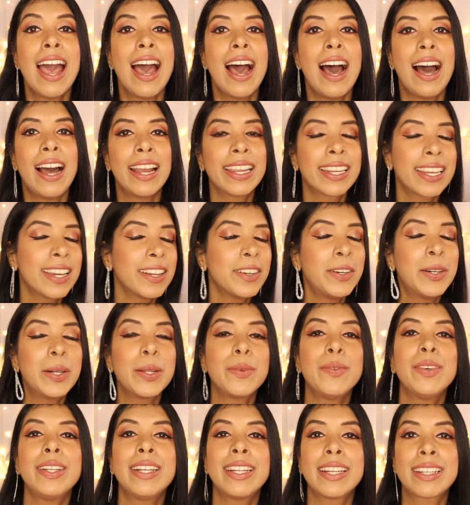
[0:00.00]
I cannot
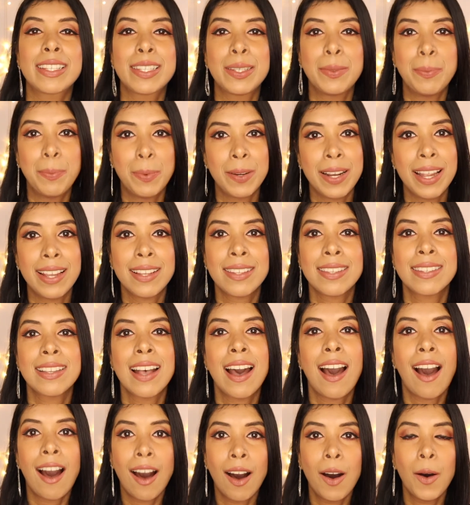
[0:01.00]
even express
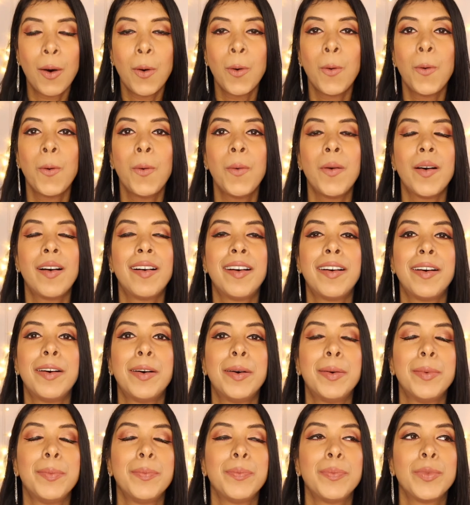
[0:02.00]

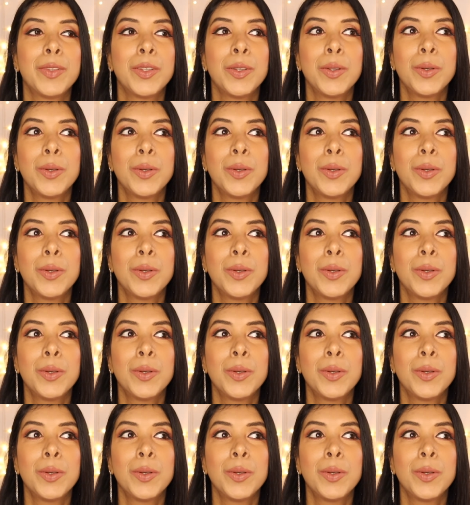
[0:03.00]
how,